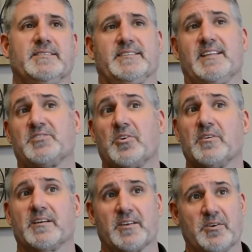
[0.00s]
That's
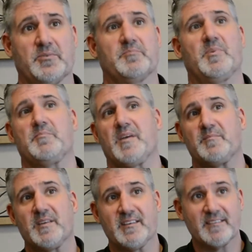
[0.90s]
current code, but
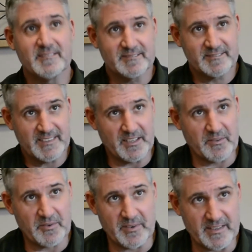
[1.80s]
maybe, you know,
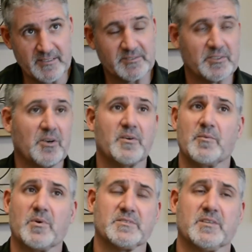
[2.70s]
thirty years ago it
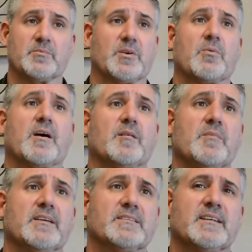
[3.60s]
wasn't a
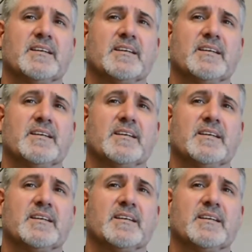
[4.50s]
requirement,